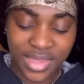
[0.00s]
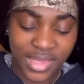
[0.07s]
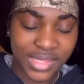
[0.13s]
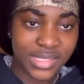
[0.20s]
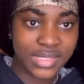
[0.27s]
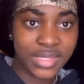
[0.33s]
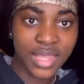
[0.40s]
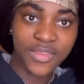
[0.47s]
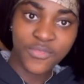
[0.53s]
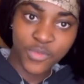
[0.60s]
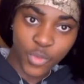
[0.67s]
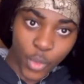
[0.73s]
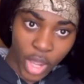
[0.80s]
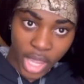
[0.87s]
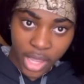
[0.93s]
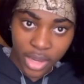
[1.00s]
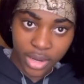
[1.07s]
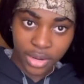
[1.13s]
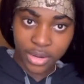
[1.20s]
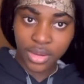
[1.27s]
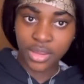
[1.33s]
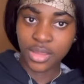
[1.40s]
Steve where?
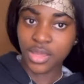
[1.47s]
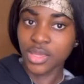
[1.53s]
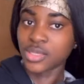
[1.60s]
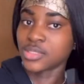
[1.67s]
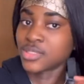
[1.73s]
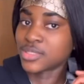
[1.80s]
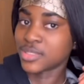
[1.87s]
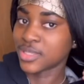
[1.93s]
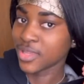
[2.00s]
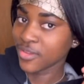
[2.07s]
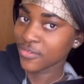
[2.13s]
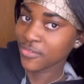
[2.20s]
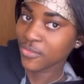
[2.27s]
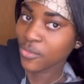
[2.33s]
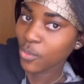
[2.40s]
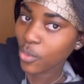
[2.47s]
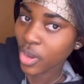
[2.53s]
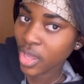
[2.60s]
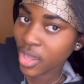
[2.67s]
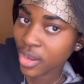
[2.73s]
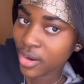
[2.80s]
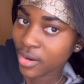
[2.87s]
Steve
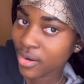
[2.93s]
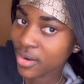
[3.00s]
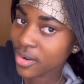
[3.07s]
where?